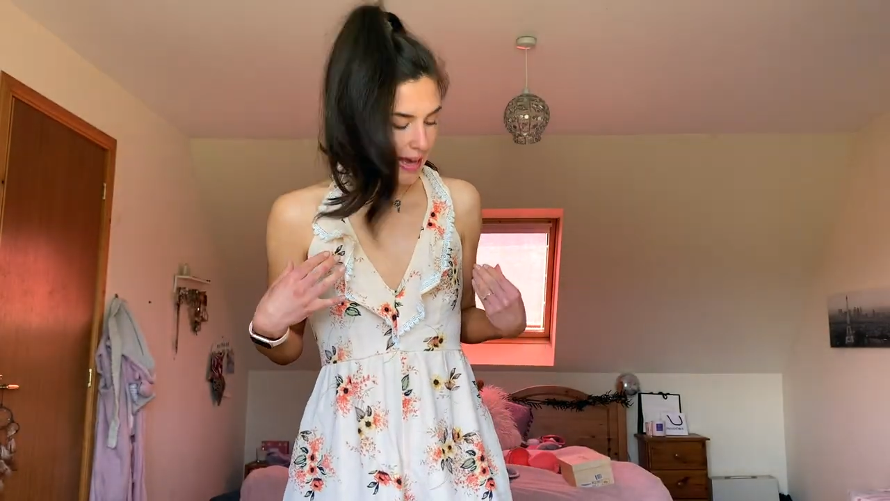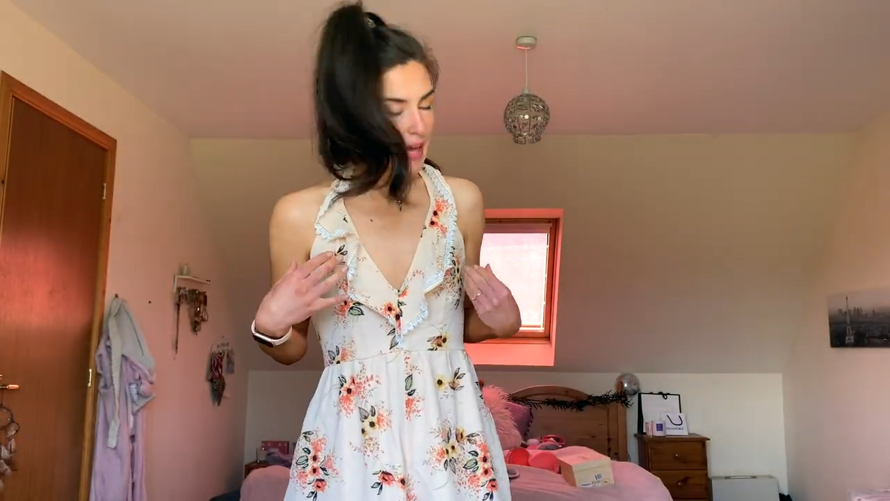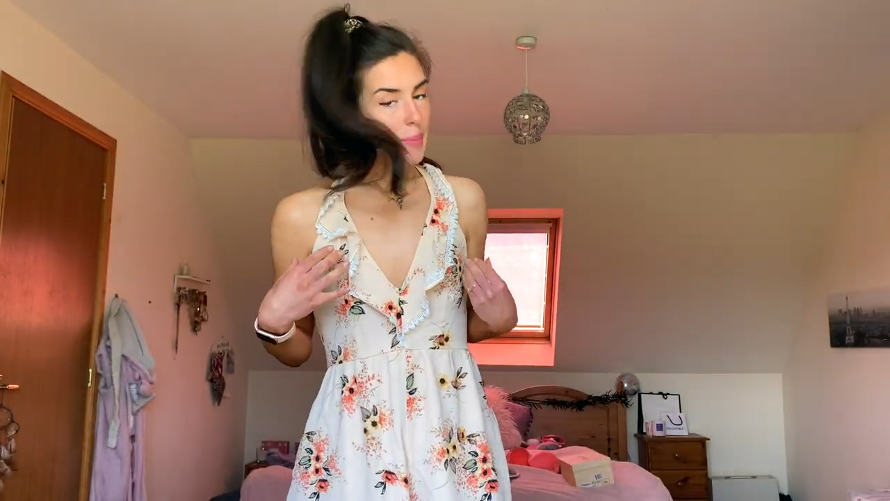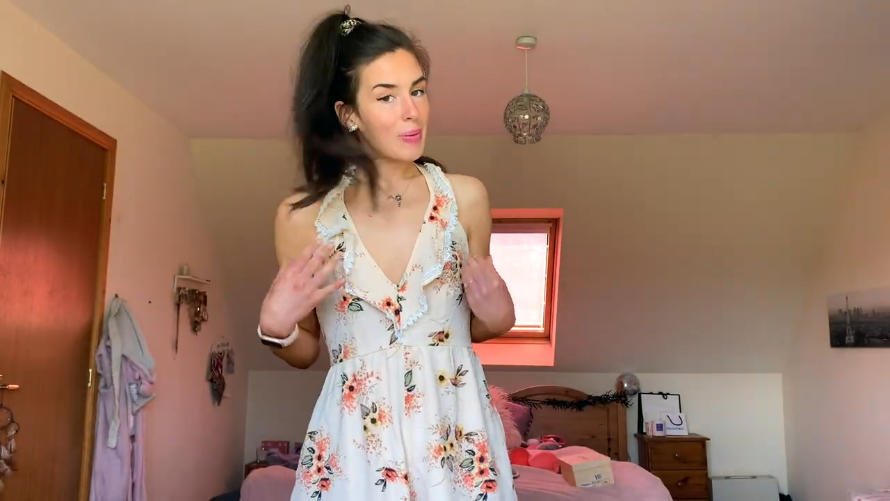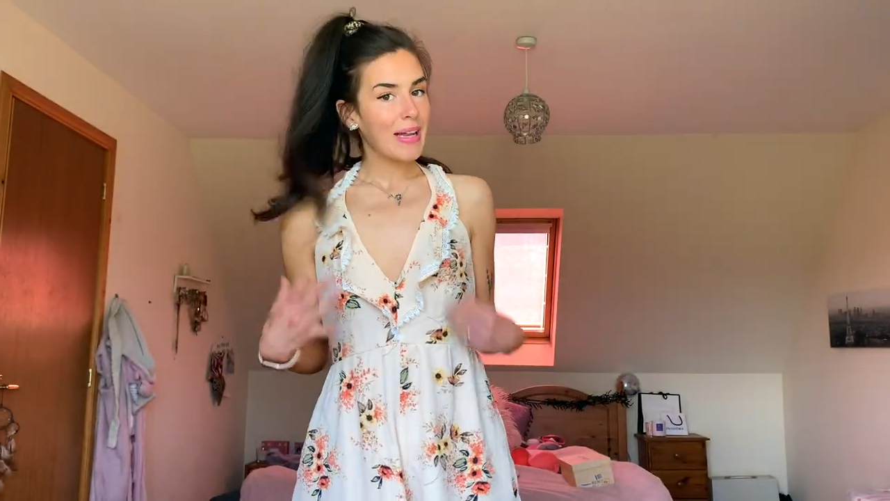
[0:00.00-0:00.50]

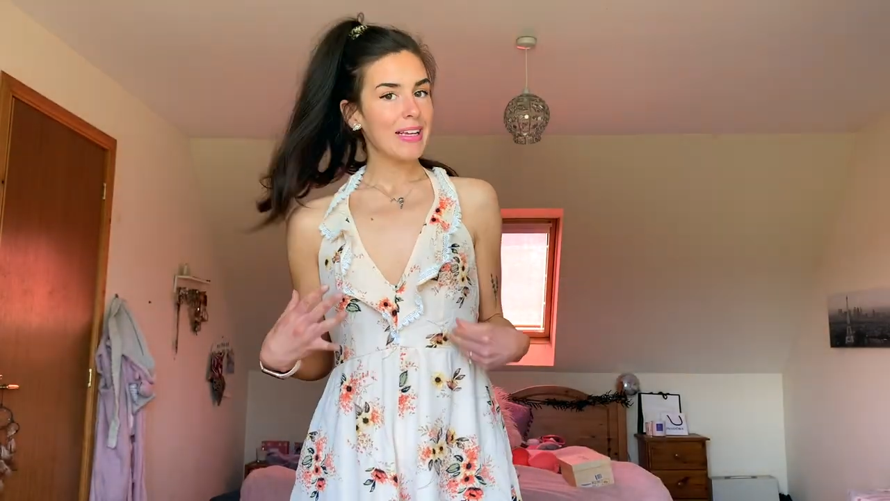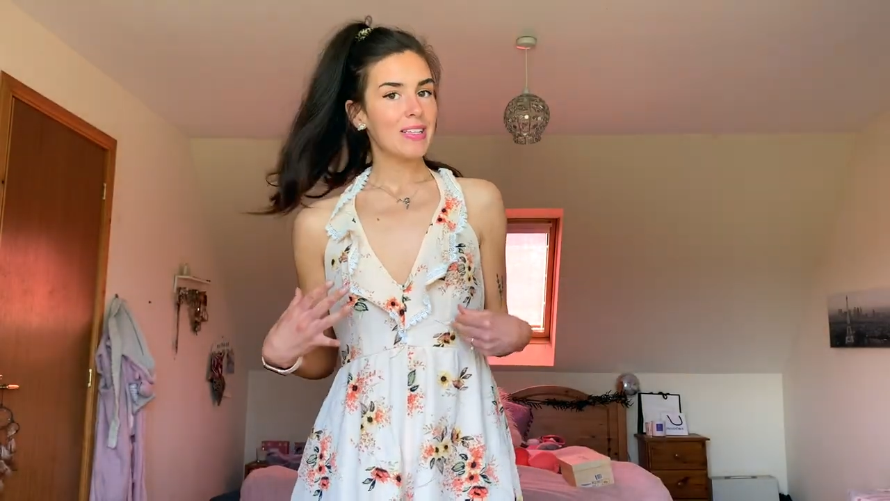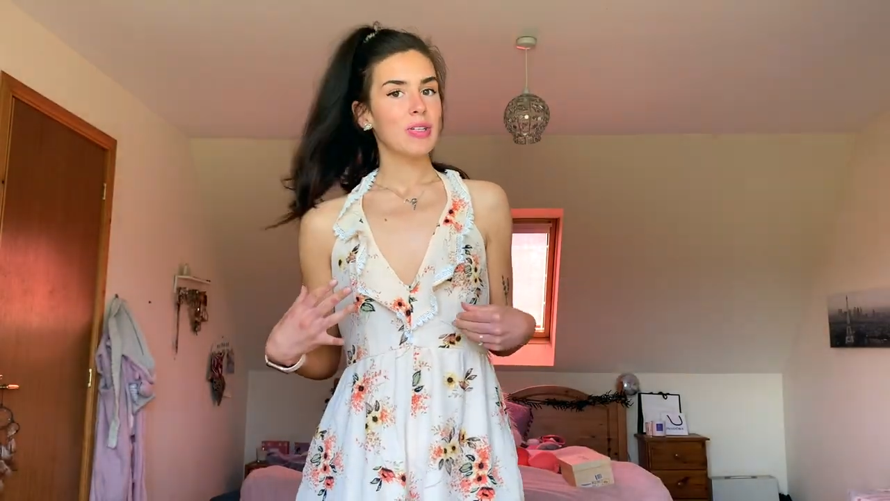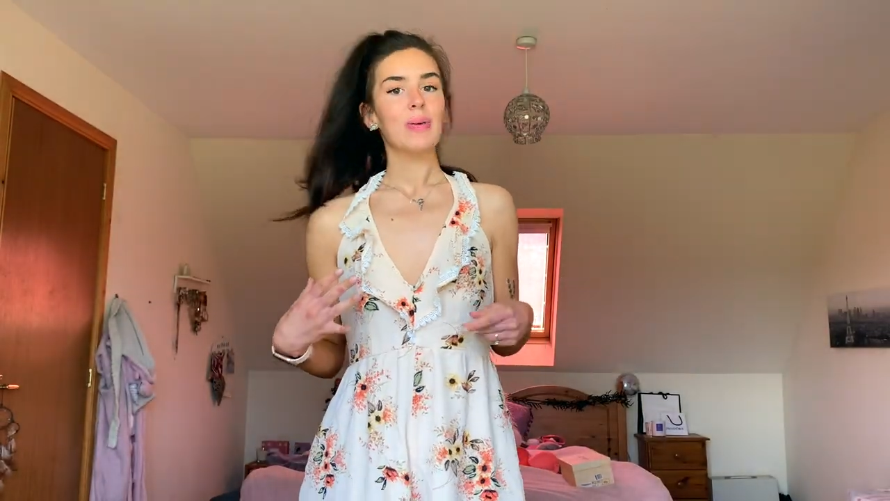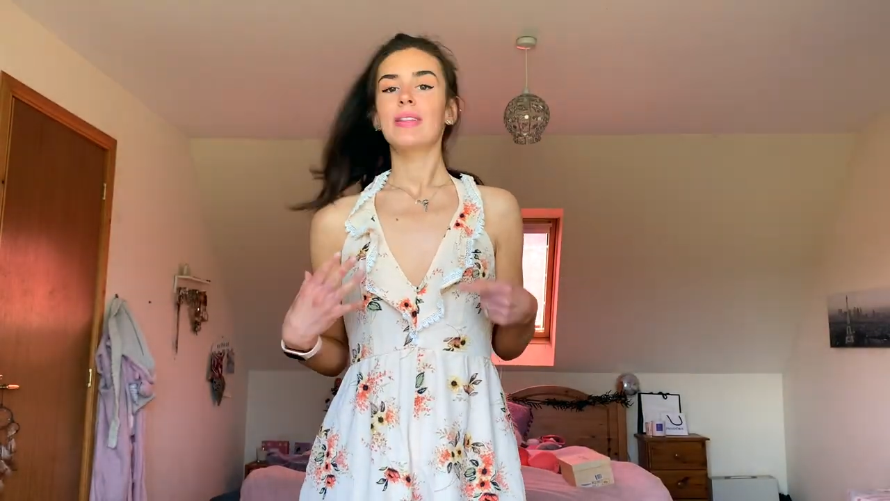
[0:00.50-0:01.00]
a play suit,